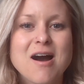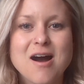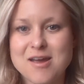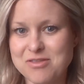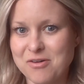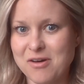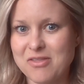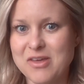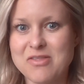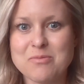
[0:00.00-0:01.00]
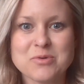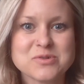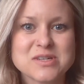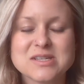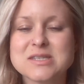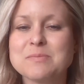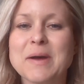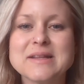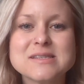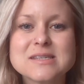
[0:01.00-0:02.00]
I thought that the most
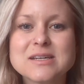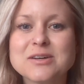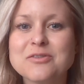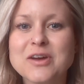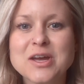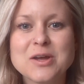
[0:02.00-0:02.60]
expensive